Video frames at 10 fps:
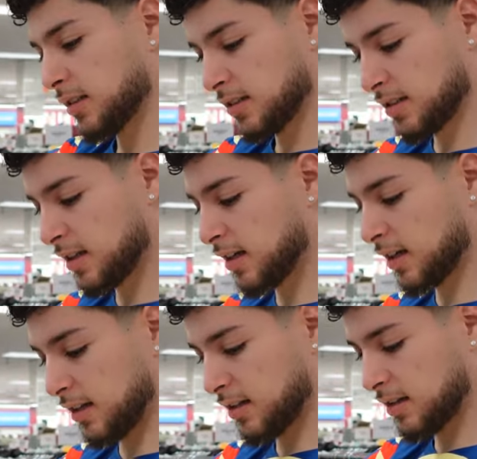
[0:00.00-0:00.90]
It's not a.
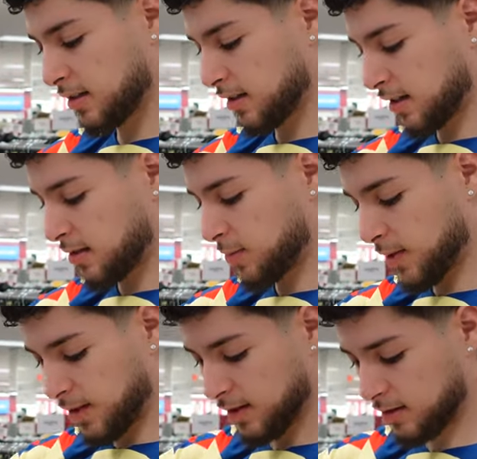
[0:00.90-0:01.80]
It's
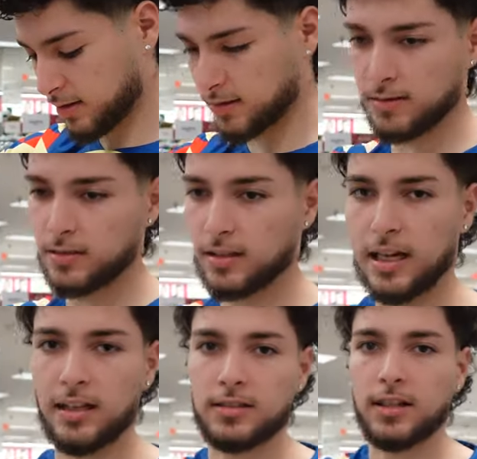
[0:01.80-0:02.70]
pretty. It
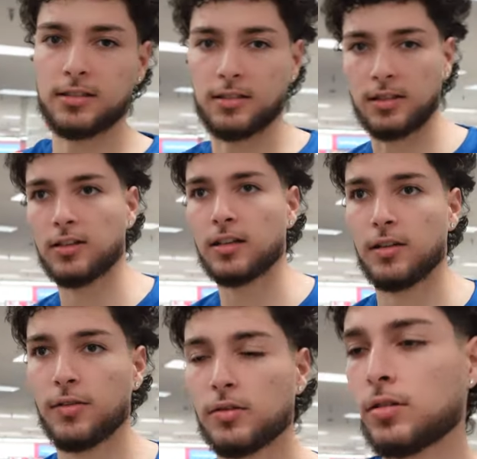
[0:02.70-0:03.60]
kind of sucks, you know.
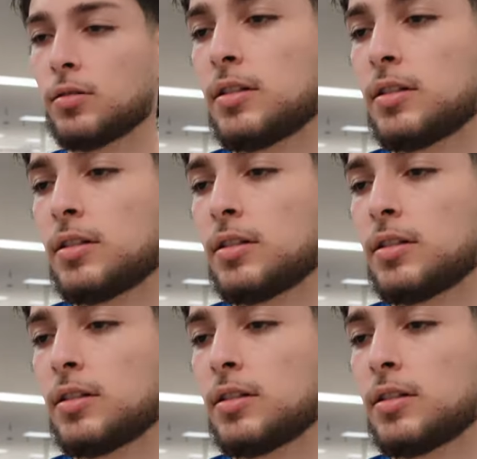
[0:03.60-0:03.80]
If it was a cool